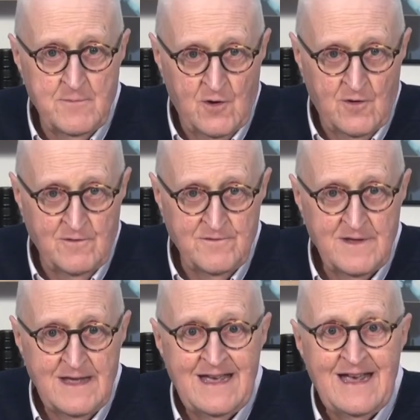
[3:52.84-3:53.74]
move,
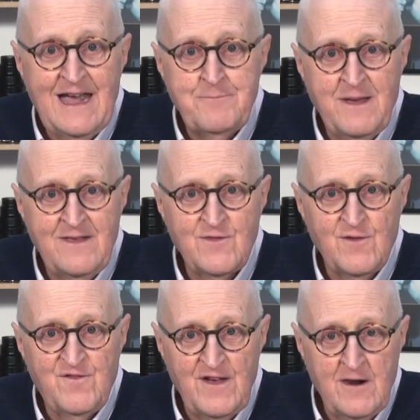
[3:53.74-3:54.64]
it means the
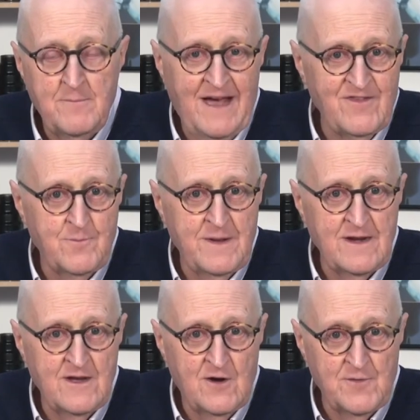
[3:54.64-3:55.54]
film hasn't been
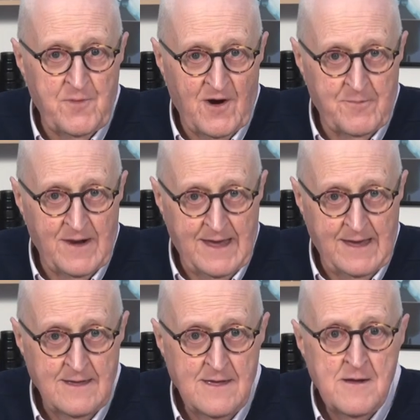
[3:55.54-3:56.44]
caught
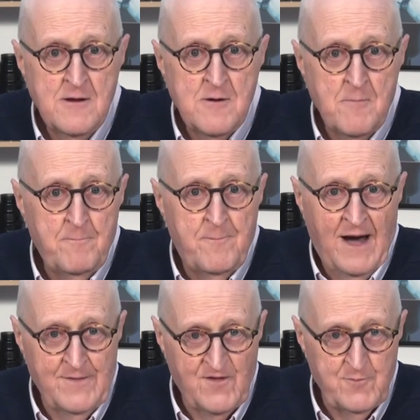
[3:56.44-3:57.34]
properly
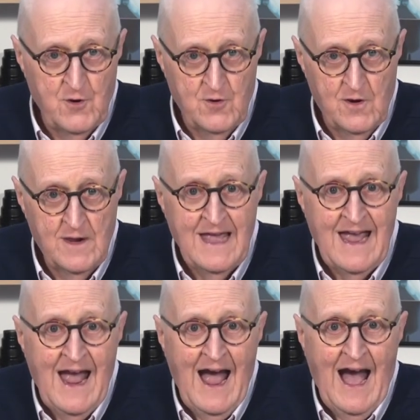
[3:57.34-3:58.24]
by the spool.
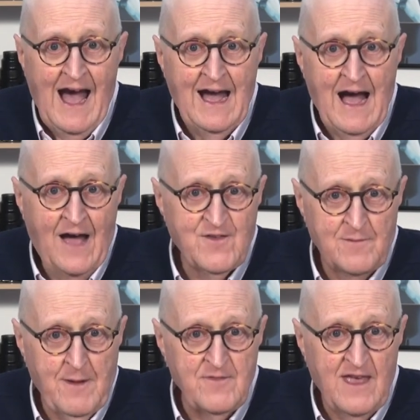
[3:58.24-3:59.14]
I
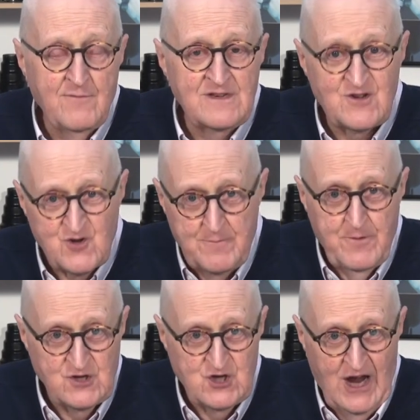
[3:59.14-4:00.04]
sometimes even
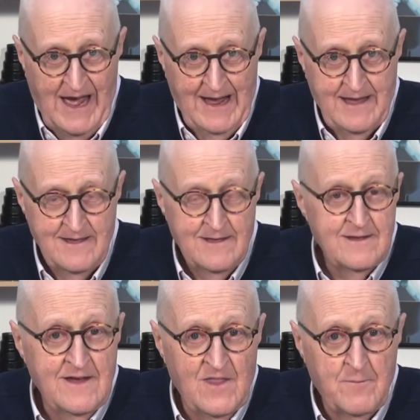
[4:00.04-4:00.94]
triple check
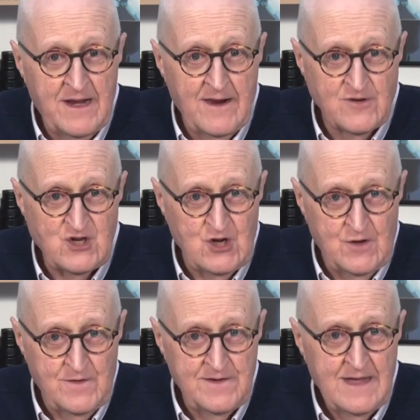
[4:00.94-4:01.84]
in the middle of a
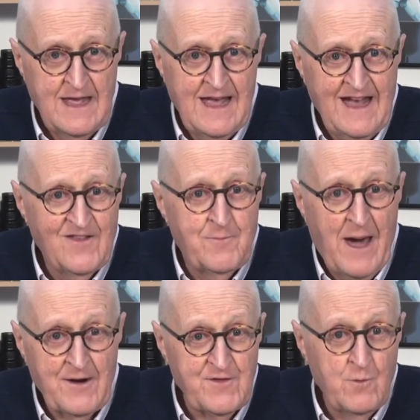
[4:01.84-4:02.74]
shoot. It's
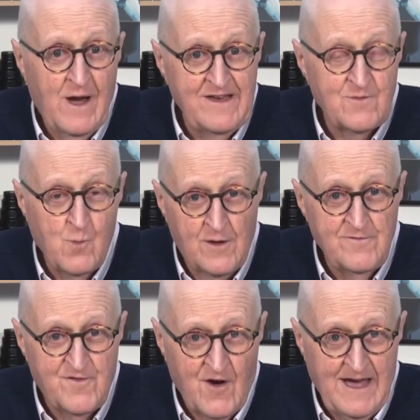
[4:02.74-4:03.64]
better to waste one
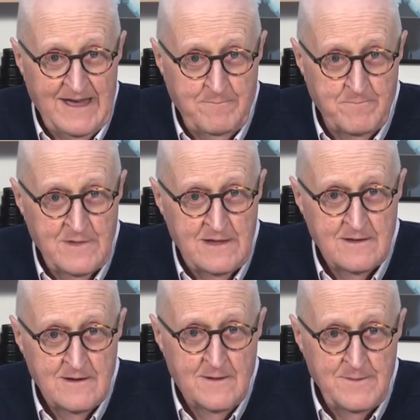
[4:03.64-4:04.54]
frame
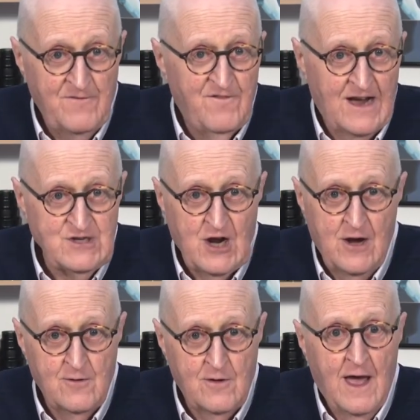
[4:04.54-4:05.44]
than find your
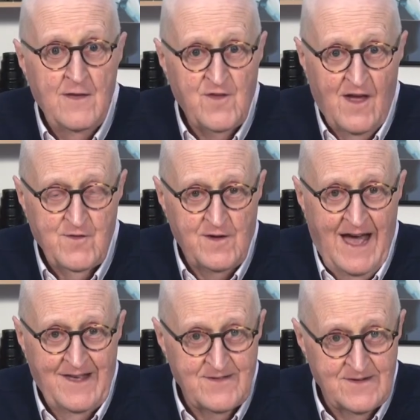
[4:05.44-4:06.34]
whole session
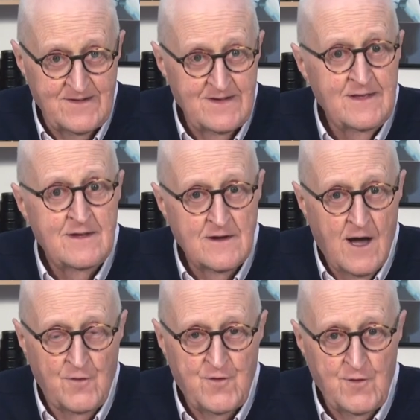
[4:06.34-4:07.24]
hasn't
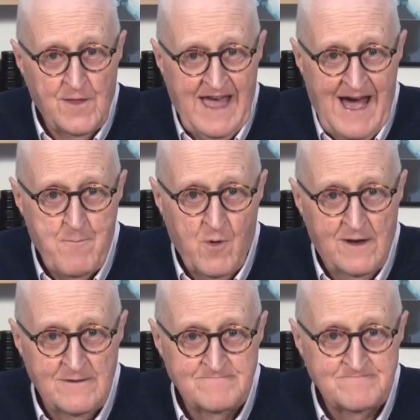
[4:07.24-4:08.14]
gone through the
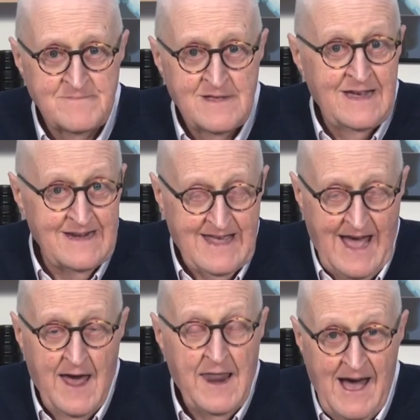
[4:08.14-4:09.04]
camera. It
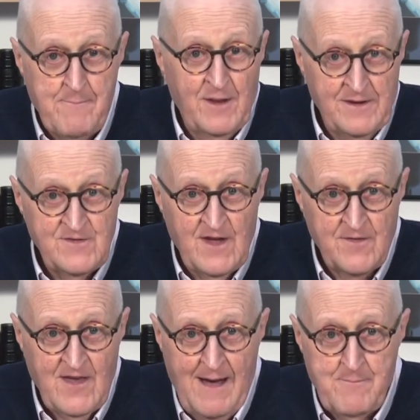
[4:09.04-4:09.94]
can happen,
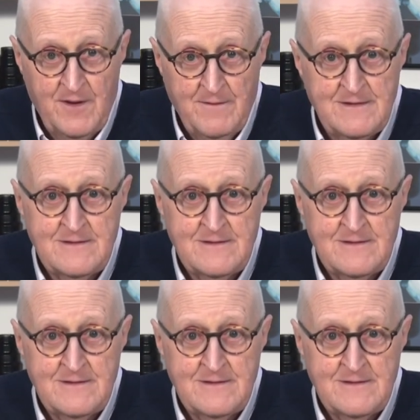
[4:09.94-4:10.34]
does happen.